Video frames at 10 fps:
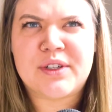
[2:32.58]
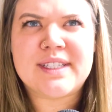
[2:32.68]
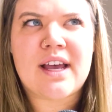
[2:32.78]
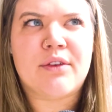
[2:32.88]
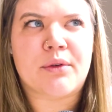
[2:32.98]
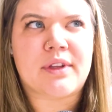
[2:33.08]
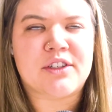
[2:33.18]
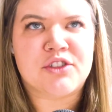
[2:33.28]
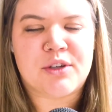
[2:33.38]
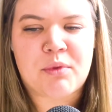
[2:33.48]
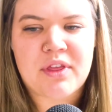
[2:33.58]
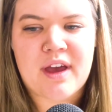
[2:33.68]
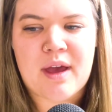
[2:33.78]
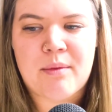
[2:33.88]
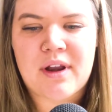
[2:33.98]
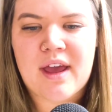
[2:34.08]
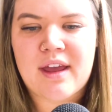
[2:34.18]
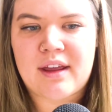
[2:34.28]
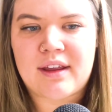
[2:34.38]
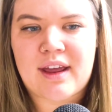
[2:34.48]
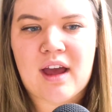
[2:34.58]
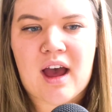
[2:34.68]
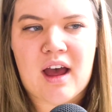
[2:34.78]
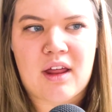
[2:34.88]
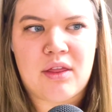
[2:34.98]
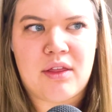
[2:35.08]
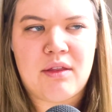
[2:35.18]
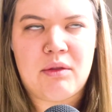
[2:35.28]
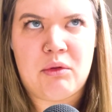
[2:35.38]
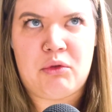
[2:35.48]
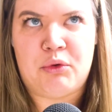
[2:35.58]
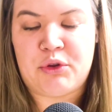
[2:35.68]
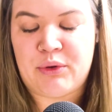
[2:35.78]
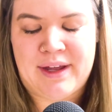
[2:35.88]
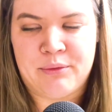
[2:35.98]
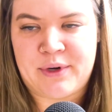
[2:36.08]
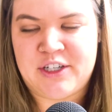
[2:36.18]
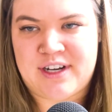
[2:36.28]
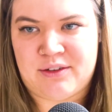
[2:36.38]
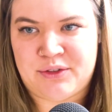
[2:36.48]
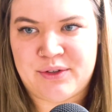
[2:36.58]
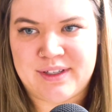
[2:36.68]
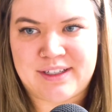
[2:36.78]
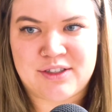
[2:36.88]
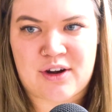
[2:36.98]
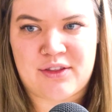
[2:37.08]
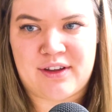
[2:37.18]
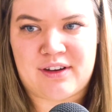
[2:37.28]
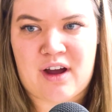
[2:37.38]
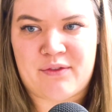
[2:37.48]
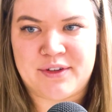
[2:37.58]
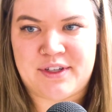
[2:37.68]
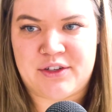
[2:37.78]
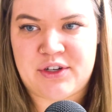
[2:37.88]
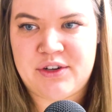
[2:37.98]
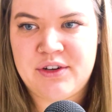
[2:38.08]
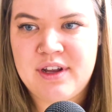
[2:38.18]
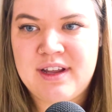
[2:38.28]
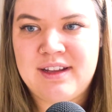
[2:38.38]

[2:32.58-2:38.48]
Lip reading: you guys have a relationship with the M&A who you had reached out to like start the conversation?